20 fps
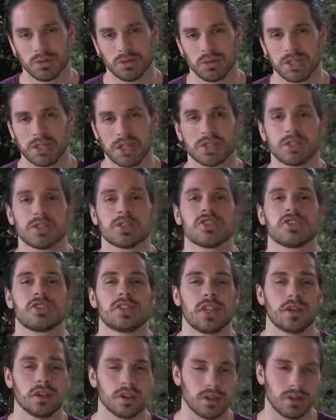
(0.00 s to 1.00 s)
We tend to
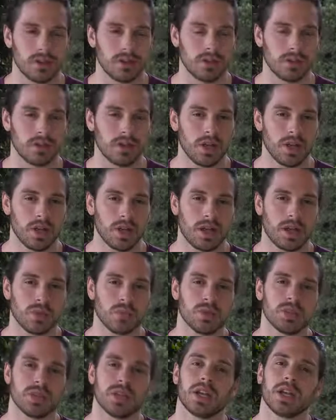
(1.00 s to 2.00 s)
settle in
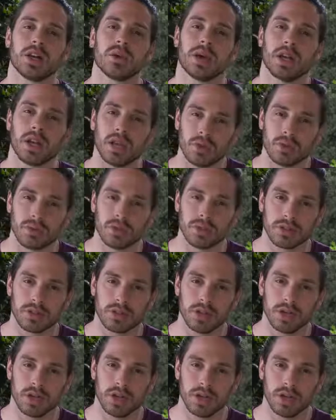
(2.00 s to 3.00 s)
and we let our health
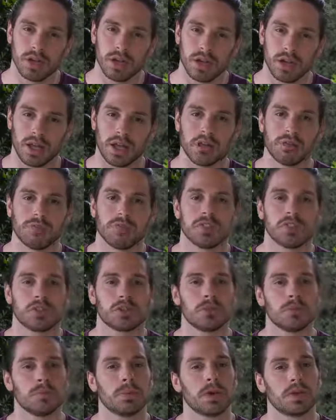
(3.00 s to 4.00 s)
and our
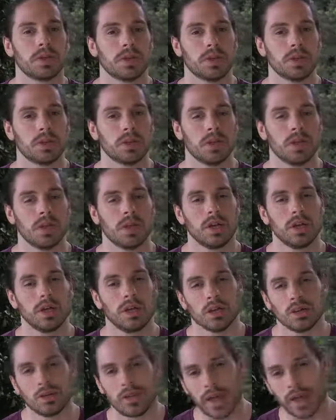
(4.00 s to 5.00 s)
physical body
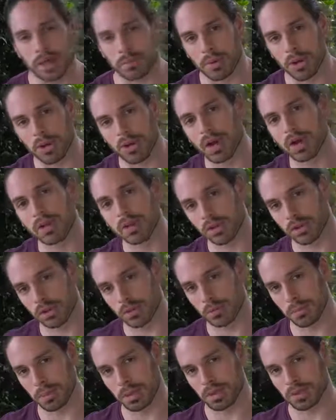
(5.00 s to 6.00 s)
lag behind a
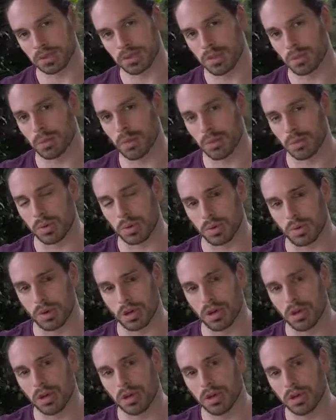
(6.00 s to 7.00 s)
little bit to what we
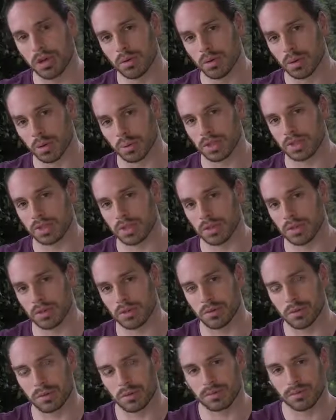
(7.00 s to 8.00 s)
were when we're
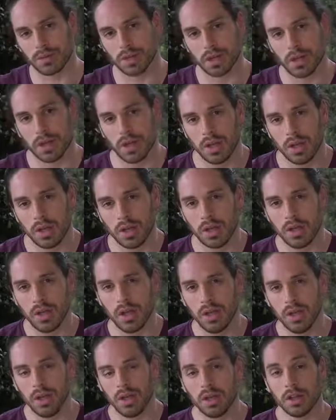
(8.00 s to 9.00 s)
single.
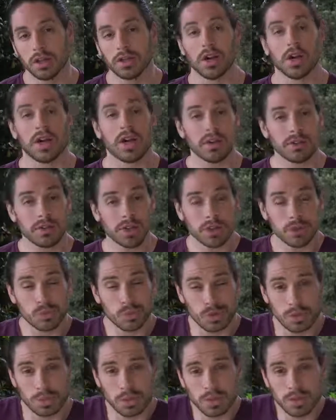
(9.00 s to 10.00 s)
The high-value
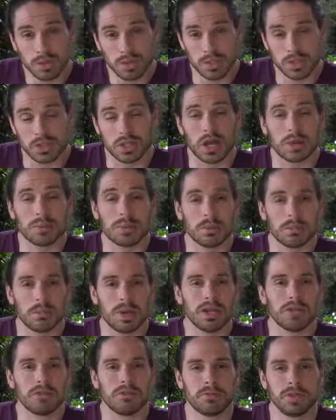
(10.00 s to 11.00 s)
woman, the type that
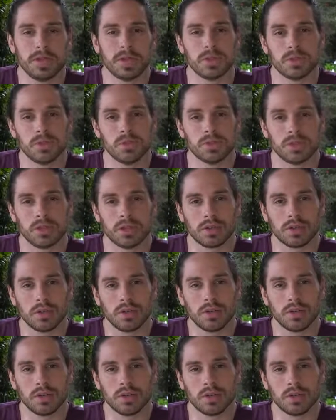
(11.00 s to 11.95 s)
men fear losing,